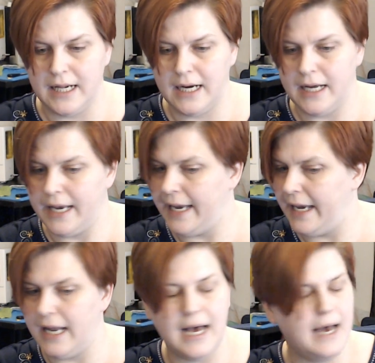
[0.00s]

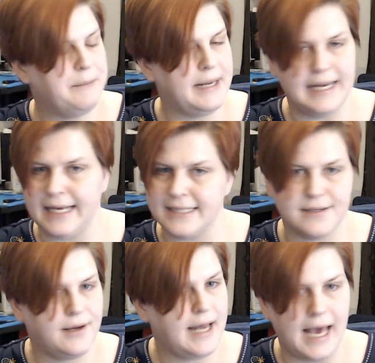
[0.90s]
Not meaning it's
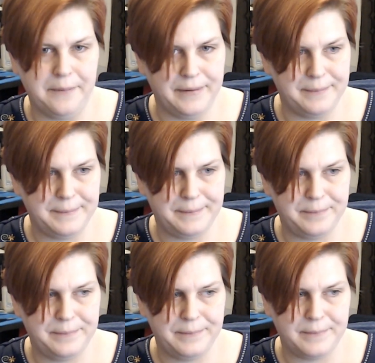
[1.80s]
going to happen,
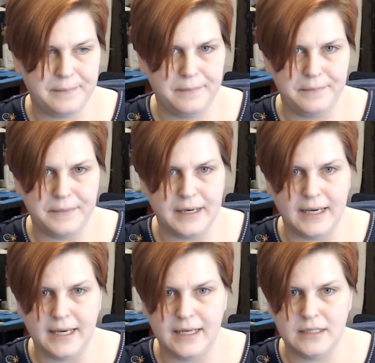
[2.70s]

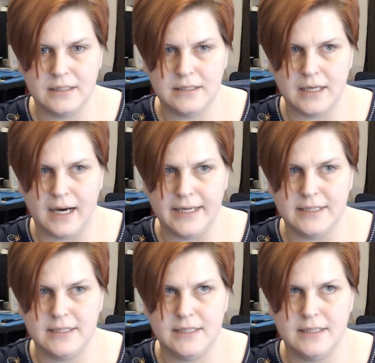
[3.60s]
but
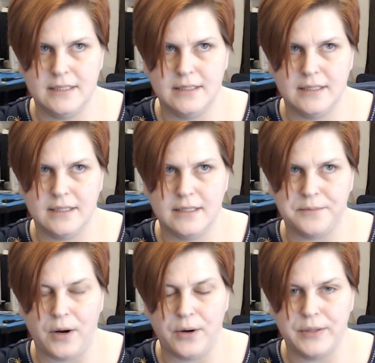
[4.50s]

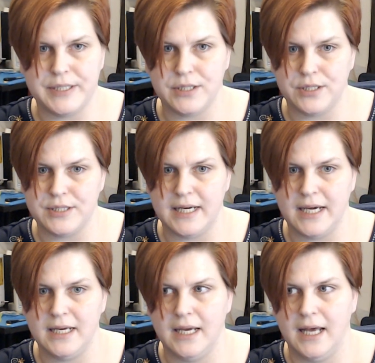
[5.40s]
tomorrow is Thursday.
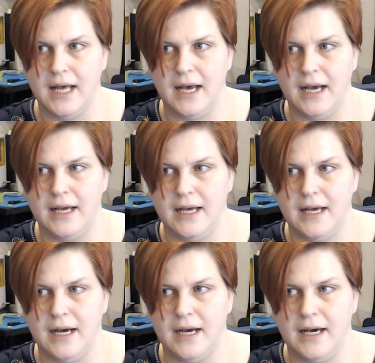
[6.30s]

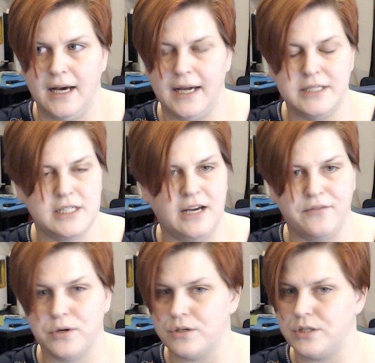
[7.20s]
I just have
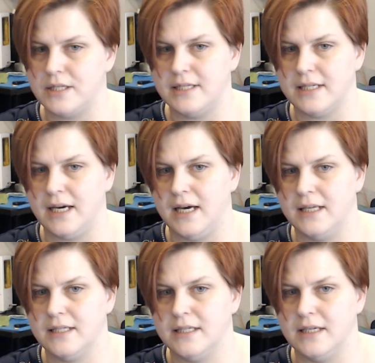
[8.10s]
groceries to get,
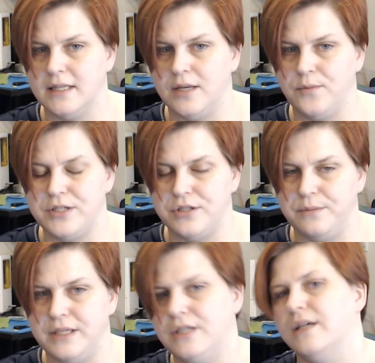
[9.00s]
and then we should
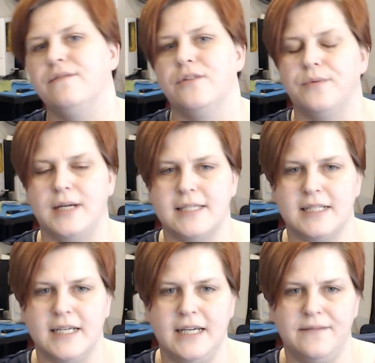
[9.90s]
be good for the rest of the
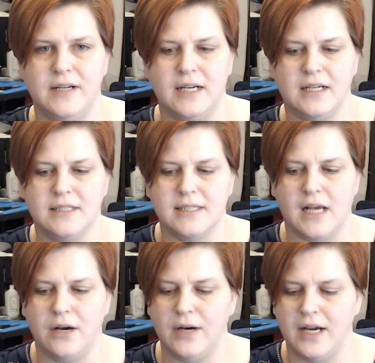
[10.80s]
evening. So
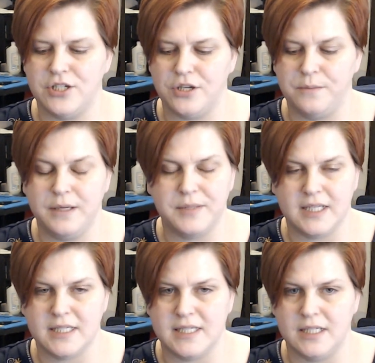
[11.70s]
I should be able to get
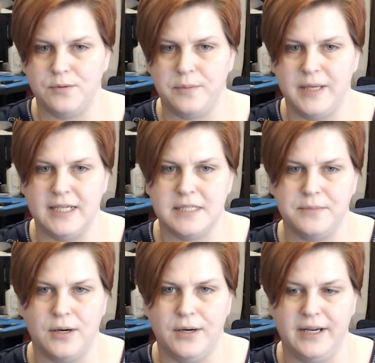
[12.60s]
the Stitch With Me in
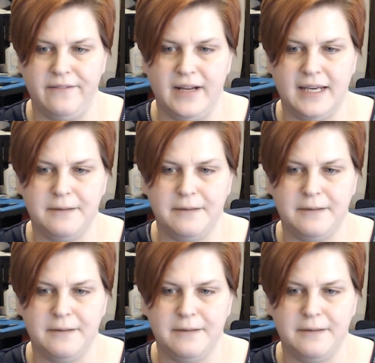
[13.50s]
tomorrow evening.